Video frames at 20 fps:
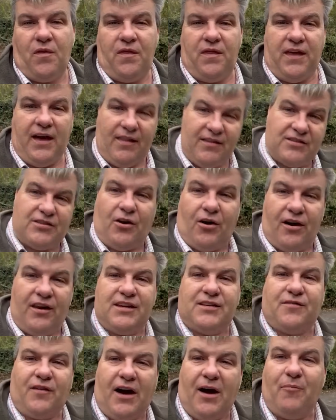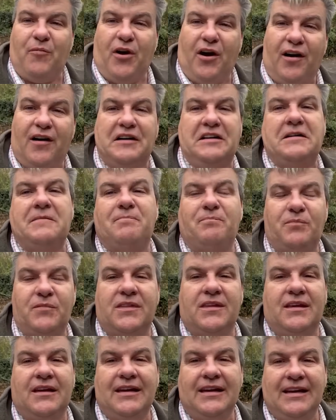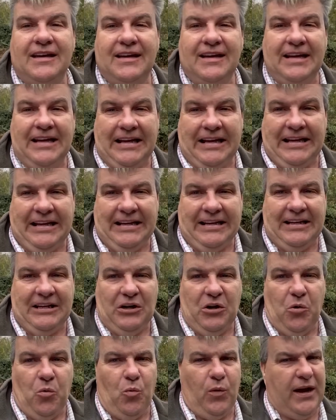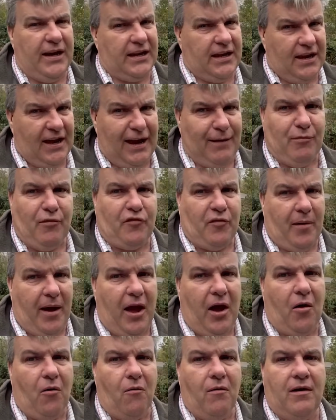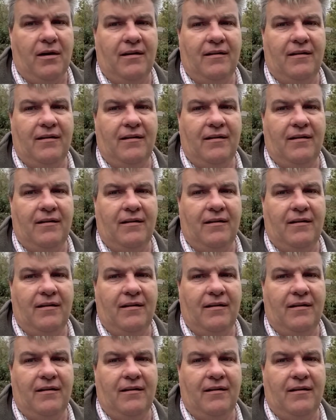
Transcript: The other side of this farmyard, we had a neighbour from hell.